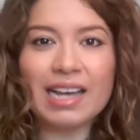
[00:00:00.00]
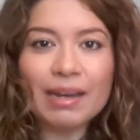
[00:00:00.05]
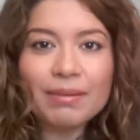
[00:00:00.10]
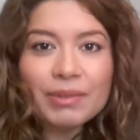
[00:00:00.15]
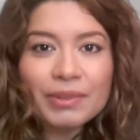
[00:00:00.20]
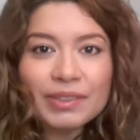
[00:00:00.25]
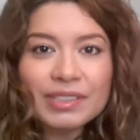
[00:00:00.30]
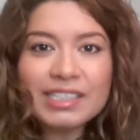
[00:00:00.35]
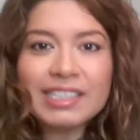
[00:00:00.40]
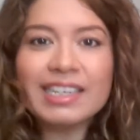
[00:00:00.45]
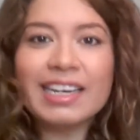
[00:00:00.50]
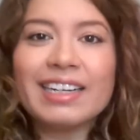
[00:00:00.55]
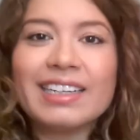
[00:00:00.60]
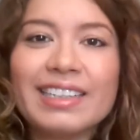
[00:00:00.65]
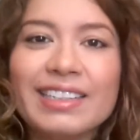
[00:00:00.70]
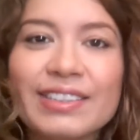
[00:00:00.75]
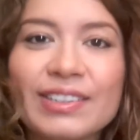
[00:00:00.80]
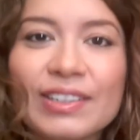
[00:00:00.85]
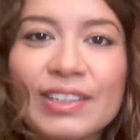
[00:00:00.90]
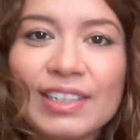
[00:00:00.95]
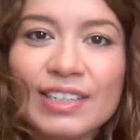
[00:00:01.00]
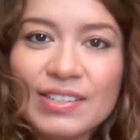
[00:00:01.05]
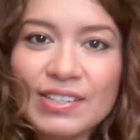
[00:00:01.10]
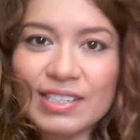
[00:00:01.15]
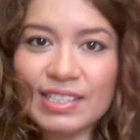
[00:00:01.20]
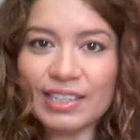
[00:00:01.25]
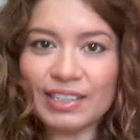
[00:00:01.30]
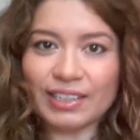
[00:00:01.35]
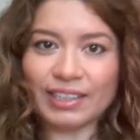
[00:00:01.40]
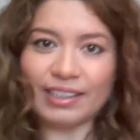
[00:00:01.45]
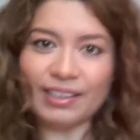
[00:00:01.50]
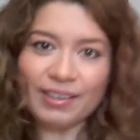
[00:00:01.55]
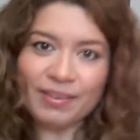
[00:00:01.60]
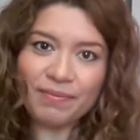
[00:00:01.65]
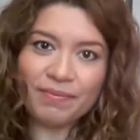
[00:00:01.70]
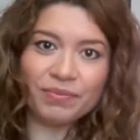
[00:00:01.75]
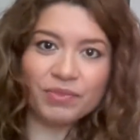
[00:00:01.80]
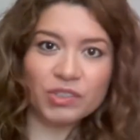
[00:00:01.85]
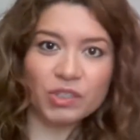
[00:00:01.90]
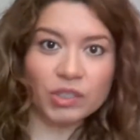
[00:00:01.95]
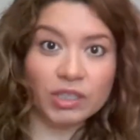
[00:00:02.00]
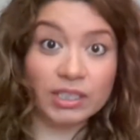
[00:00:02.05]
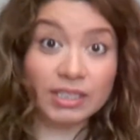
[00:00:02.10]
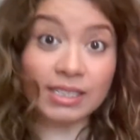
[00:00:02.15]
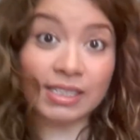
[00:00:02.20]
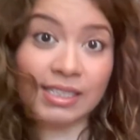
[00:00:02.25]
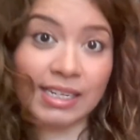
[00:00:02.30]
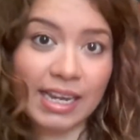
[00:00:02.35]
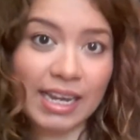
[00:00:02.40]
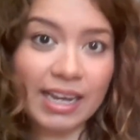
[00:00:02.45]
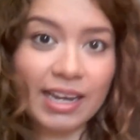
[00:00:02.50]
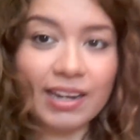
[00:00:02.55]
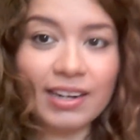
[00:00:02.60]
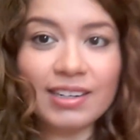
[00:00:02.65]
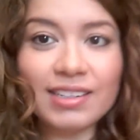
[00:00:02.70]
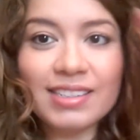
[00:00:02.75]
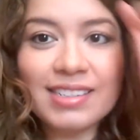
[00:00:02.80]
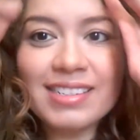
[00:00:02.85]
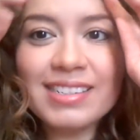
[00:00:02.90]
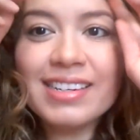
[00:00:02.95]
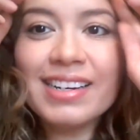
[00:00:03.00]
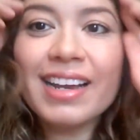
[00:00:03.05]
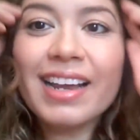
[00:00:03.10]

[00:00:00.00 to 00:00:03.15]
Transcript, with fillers: I'm going to get a little closer, don't get scared.